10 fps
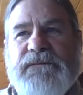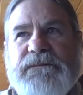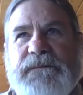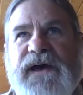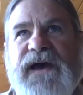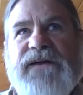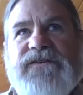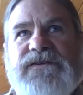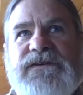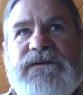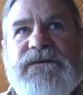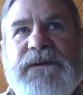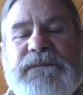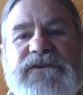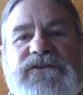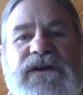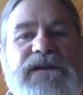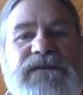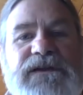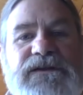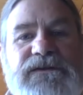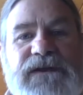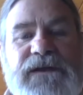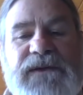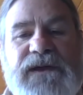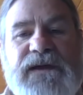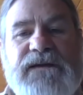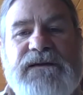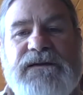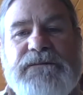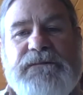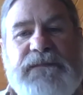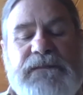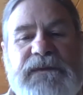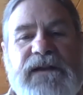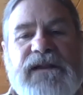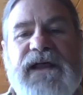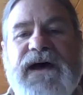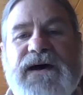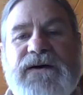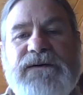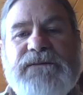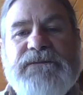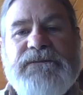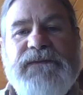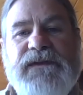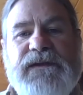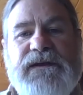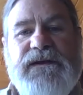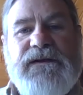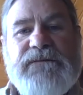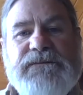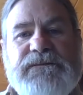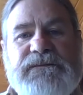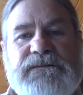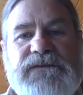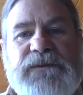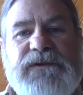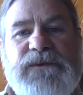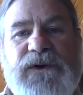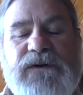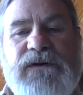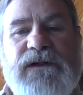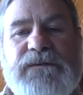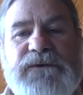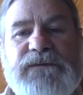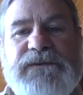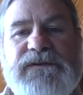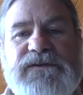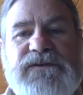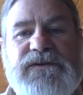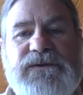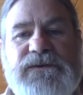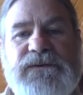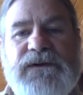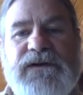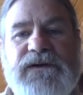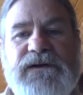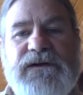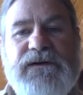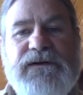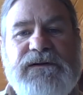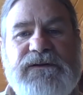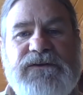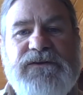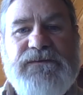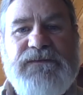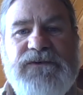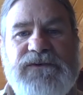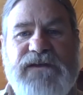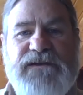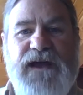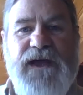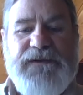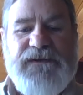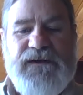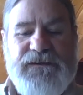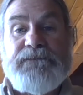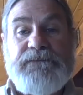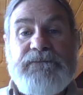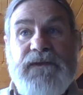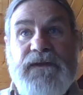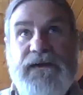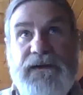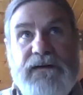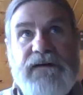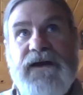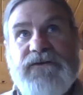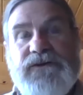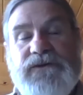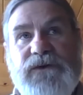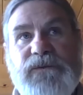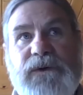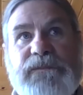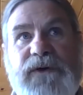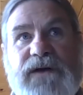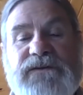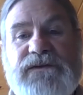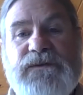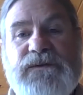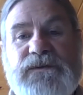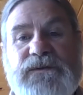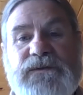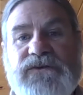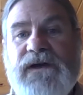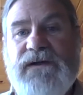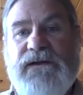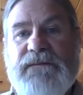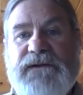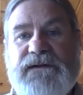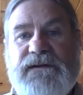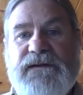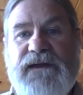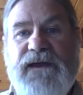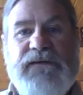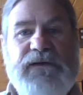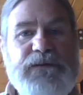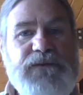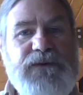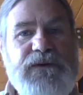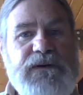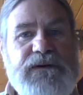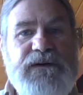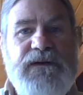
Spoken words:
passed, administratively through the EPA to allow some of these water quality improvements to occur, and just hasn't happened yet. Actually, doing one project with Trout Unlimited, they have a little more,